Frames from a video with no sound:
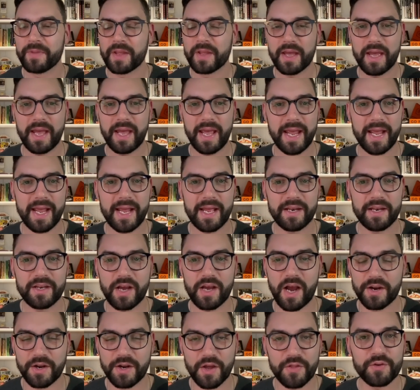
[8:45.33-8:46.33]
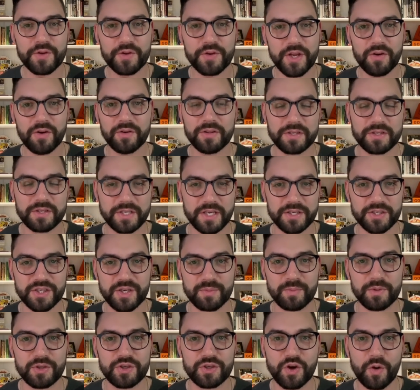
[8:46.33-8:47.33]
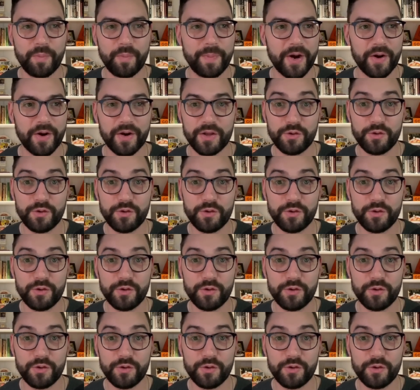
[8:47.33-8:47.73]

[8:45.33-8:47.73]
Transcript: and another year in the system with Joe Barry,